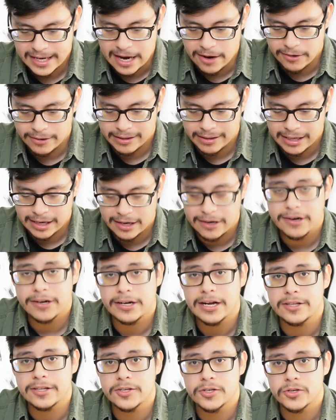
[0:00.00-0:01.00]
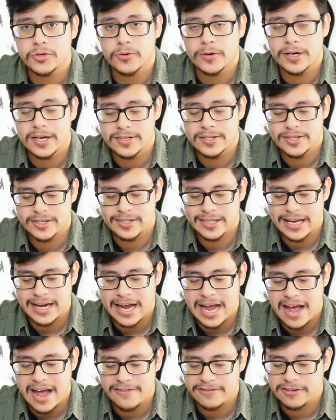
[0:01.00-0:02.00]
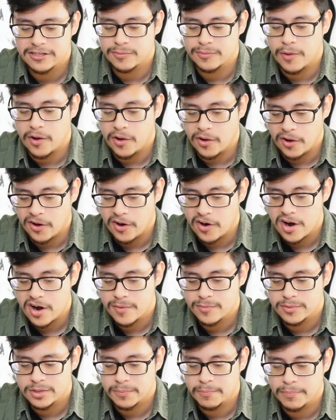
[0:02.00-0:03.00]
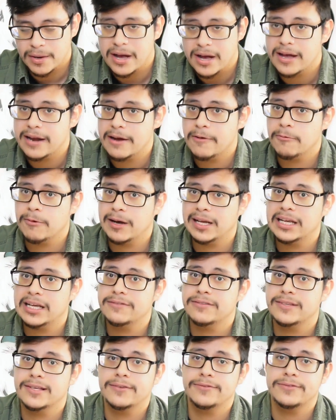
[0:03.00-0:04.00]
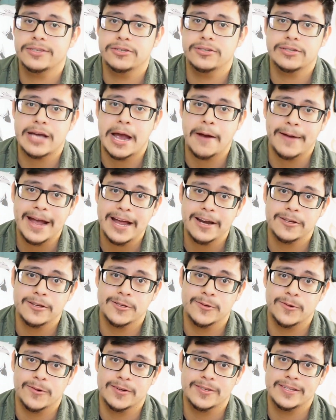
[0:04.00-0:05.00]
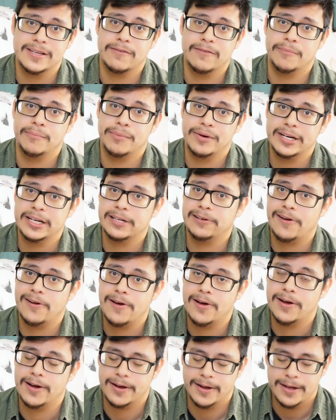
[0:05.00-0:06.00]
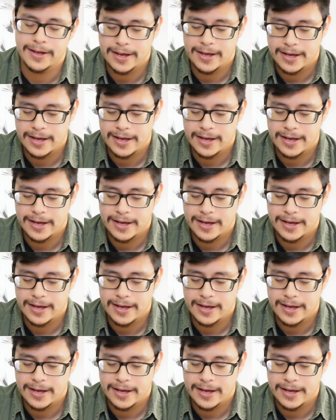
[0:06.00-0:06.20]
Now, Carcharodontosaurus did have small arms, but relative to Tyrannosaurus, they were pretty long,